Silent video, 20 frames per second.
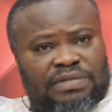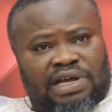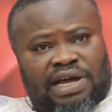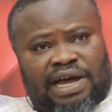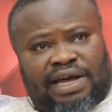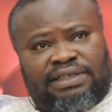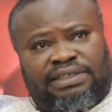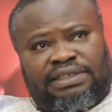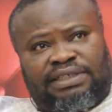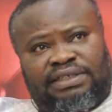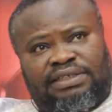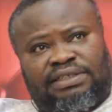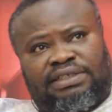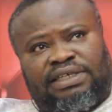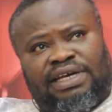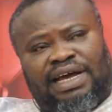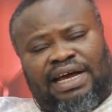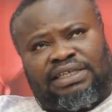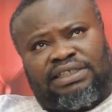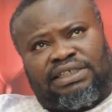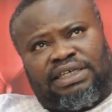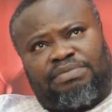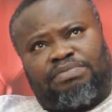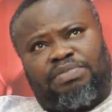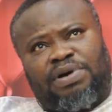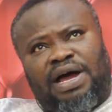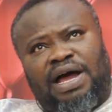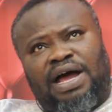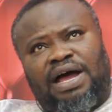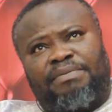I think, sir, a
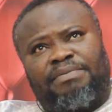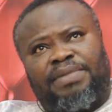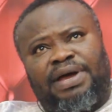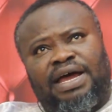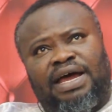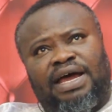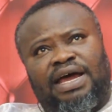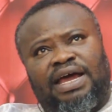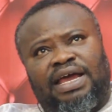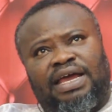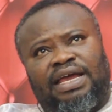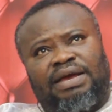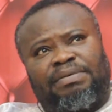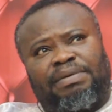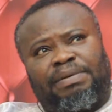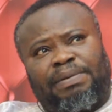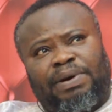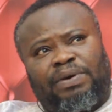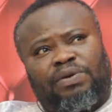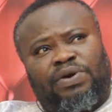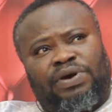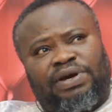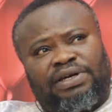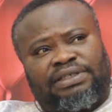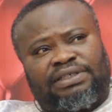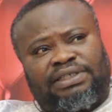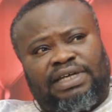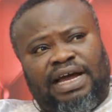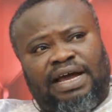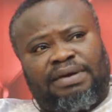chappa bear, your papa
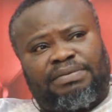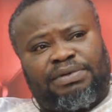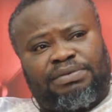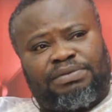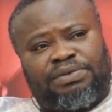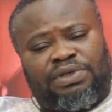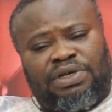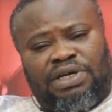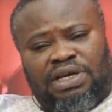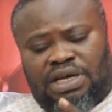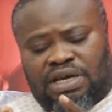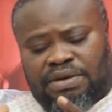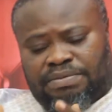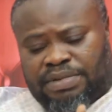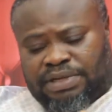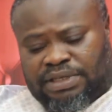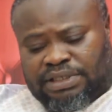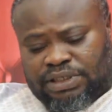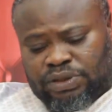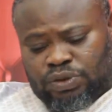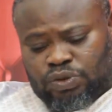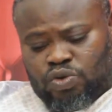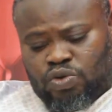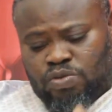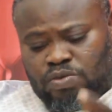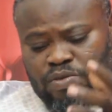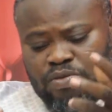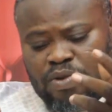runs time, no, but tis kumu